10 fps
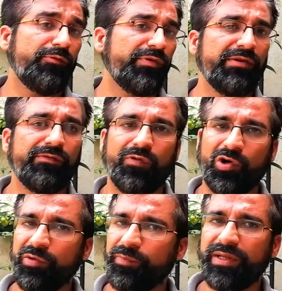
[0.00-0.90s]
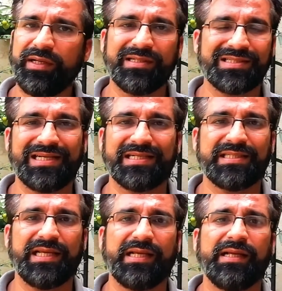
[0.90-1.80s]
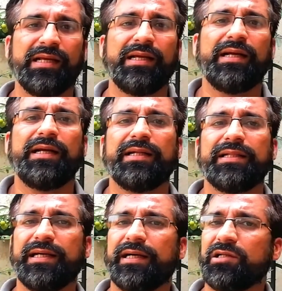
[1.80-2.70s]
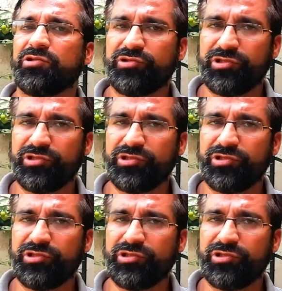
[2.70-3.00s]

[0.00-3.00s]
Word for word: We won't be discussing the